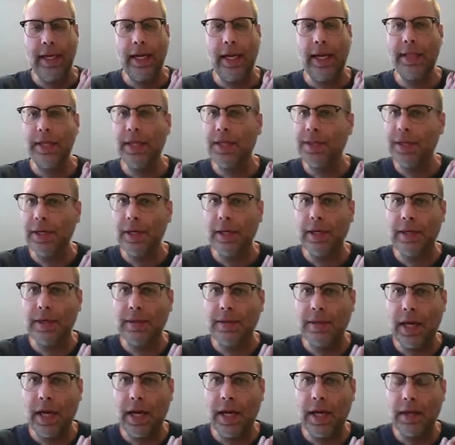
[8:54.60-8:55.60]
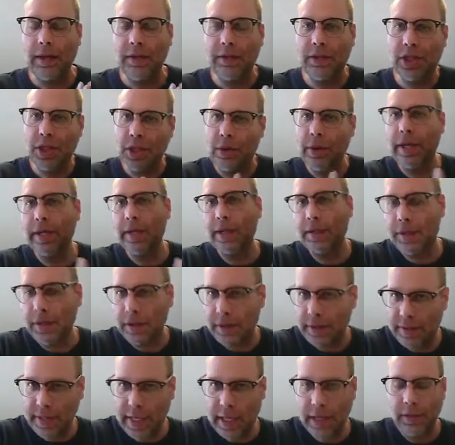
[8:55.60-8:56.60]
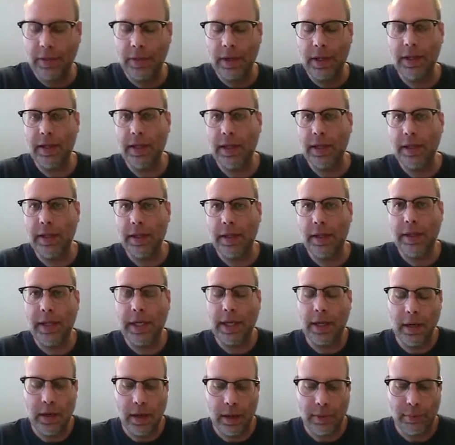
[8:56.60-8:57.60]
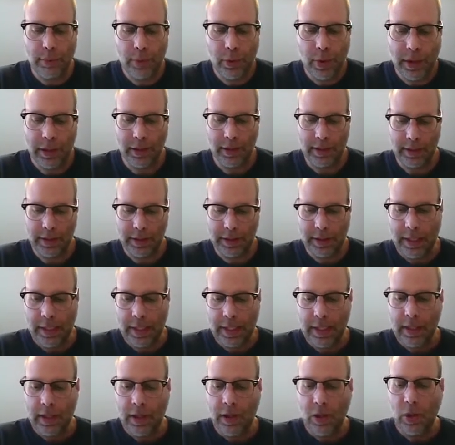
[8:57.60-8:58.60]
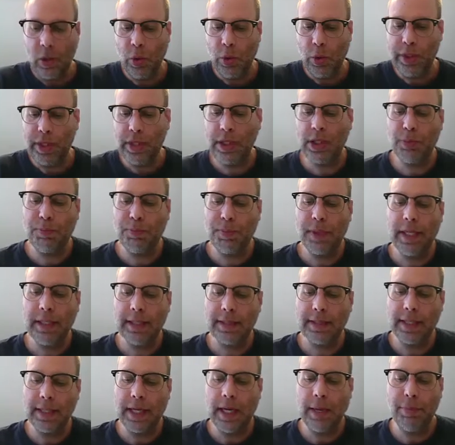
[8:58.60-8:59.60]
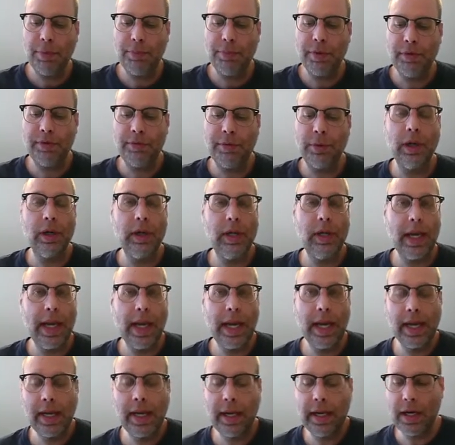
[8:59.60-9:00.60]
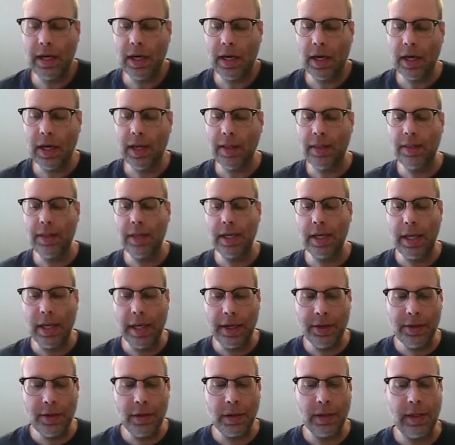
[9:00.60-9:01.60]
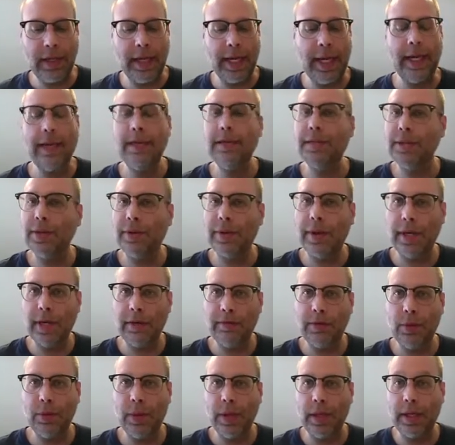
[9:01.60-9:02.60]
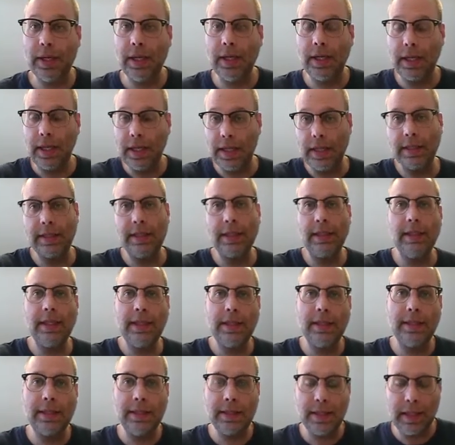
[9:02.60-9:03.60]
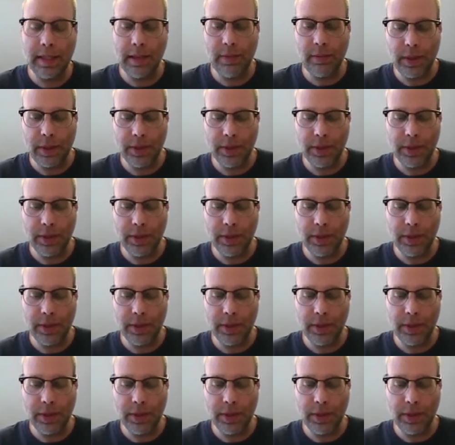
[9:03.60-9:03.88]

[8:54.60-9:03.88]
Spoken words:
and that they're showing that they're sacred and that they are important. Hold each piece up before laying it on the underlay so that everyone can easily see